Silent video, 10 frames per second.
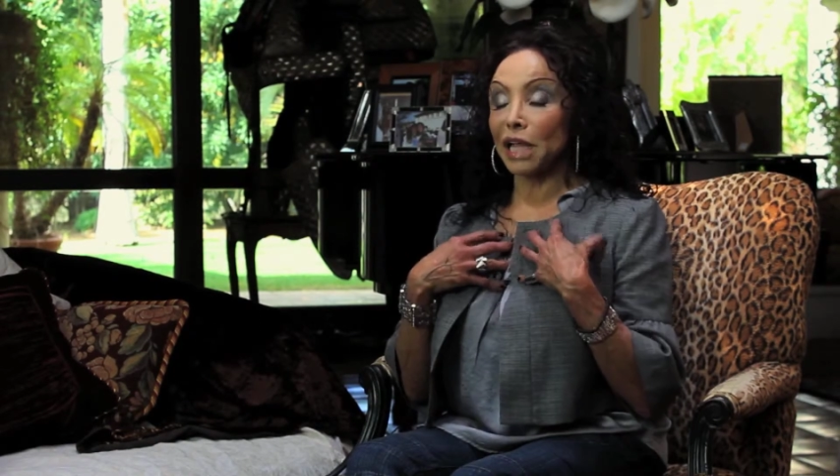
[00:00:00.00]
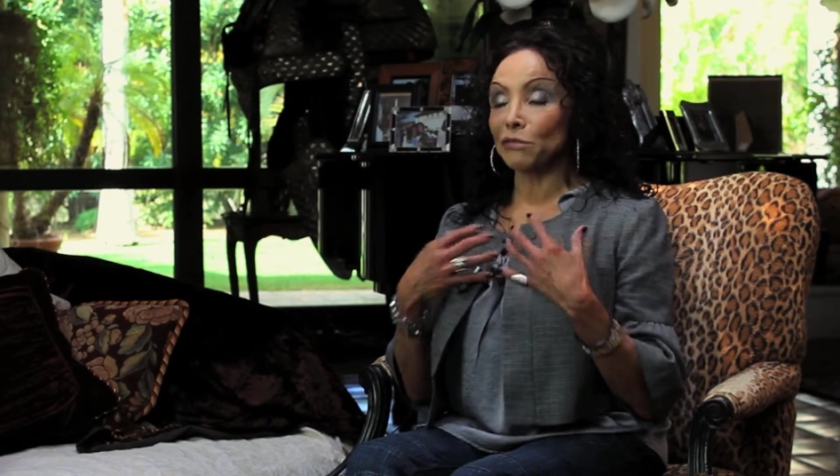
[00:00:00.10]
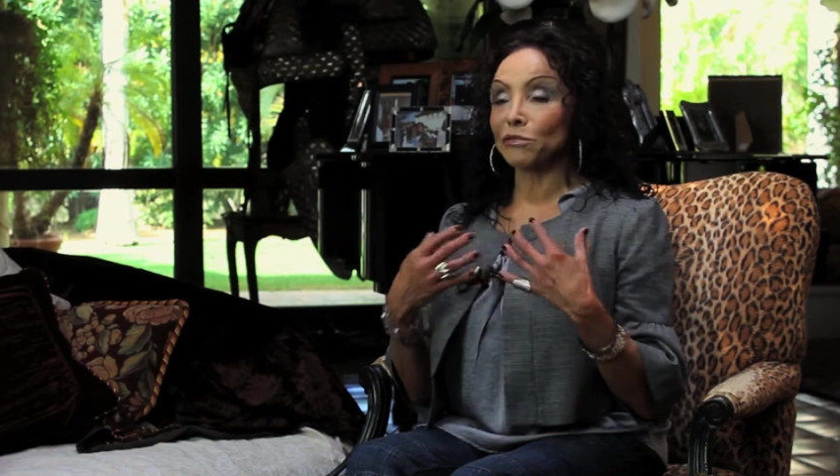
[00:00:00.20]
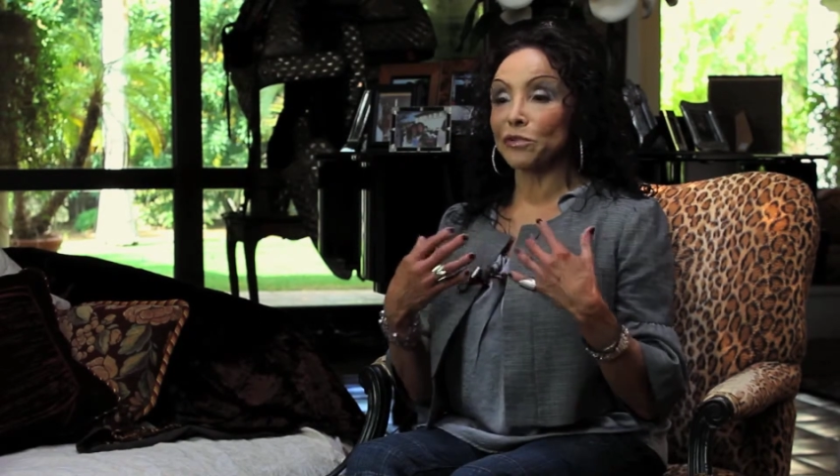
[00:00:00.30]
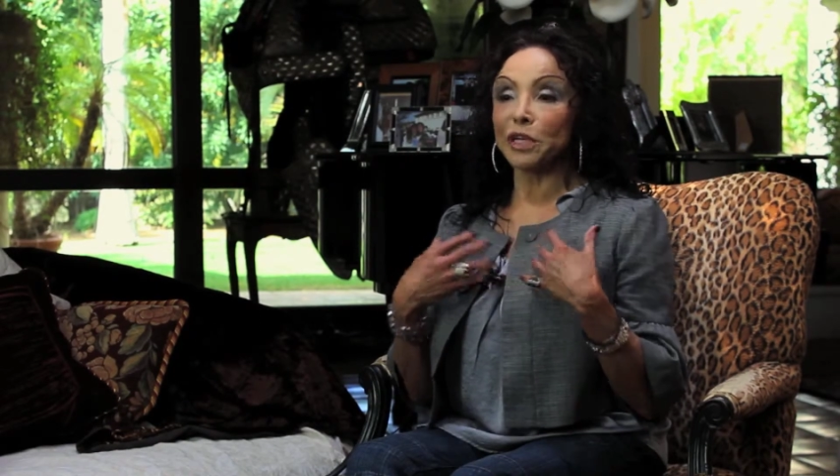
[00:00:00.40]

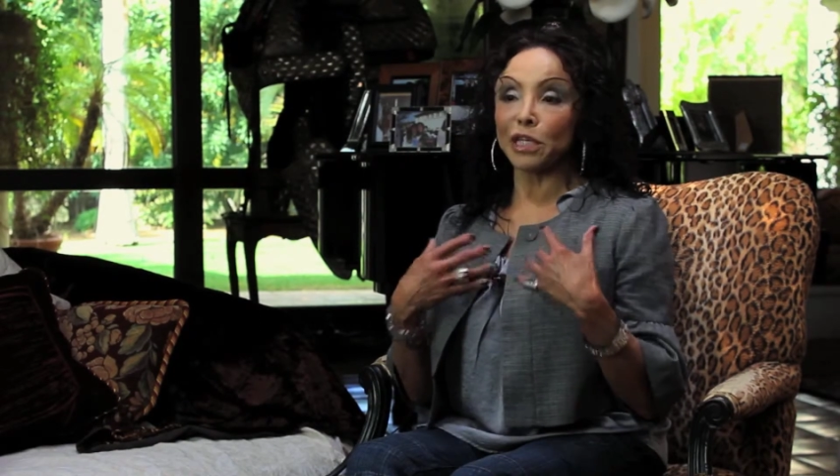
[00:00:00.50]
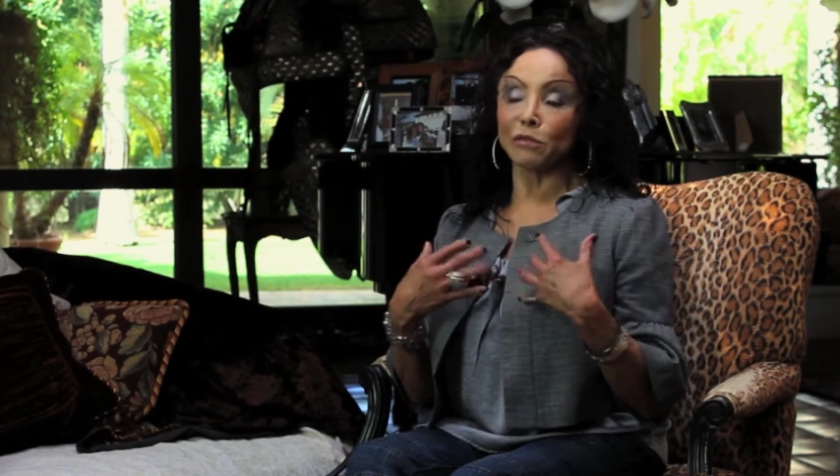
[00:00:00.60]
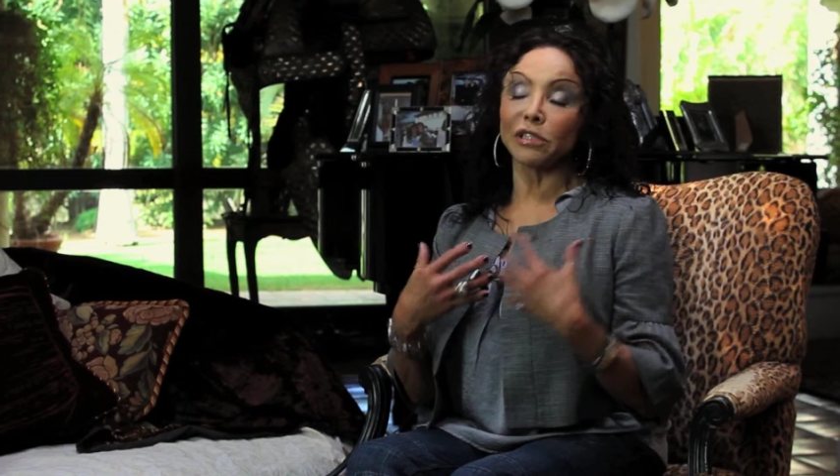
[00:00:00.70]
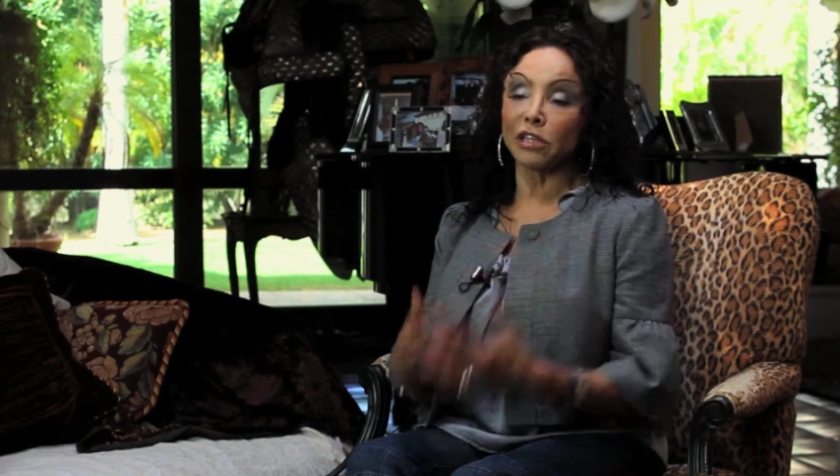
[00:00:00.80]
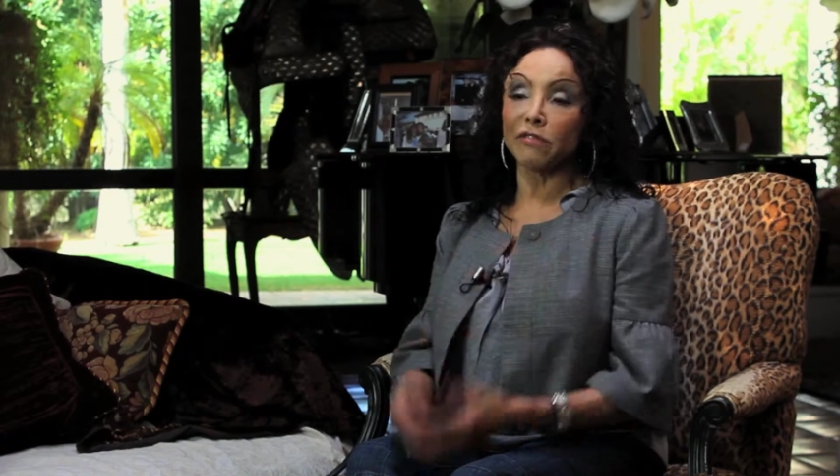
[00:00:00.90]
that
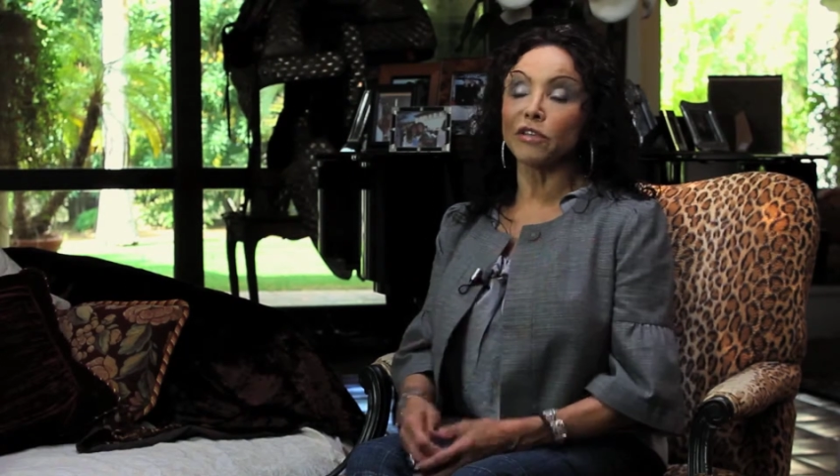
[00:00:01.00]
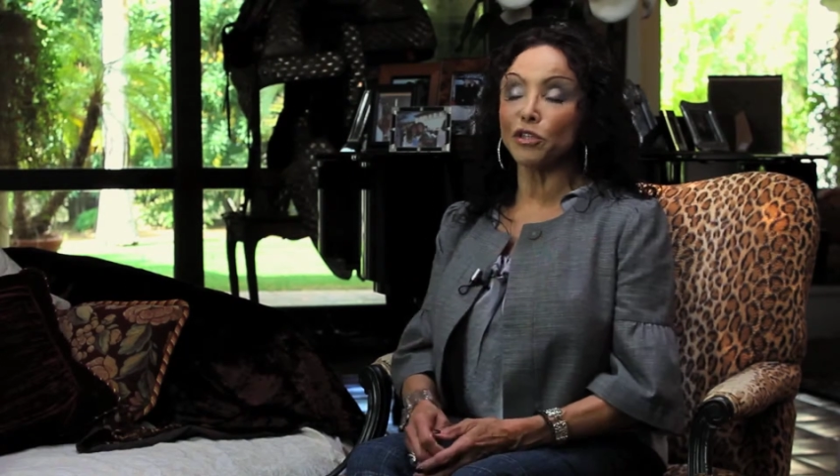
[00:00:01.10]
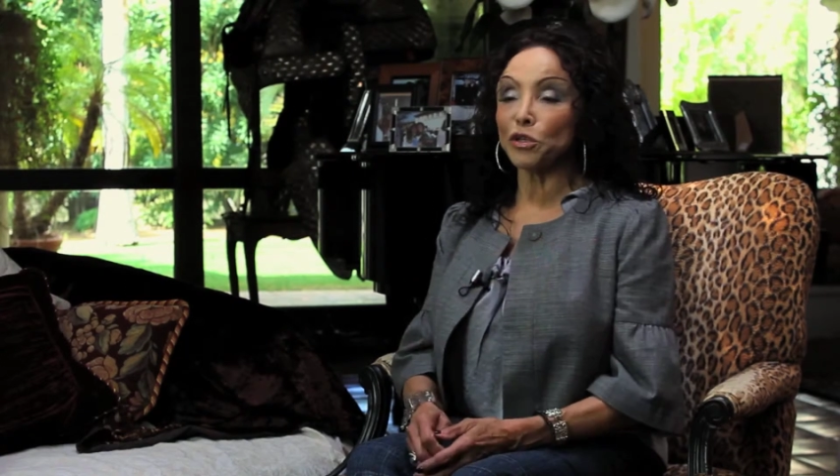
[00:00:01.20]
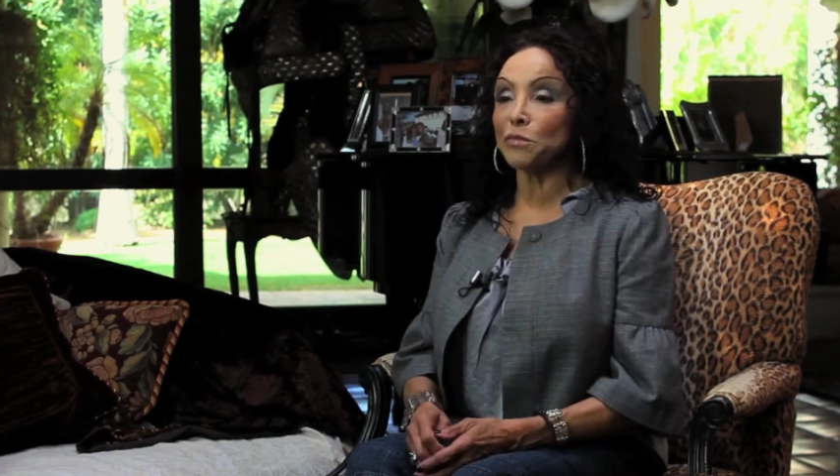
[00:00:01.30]
credit was given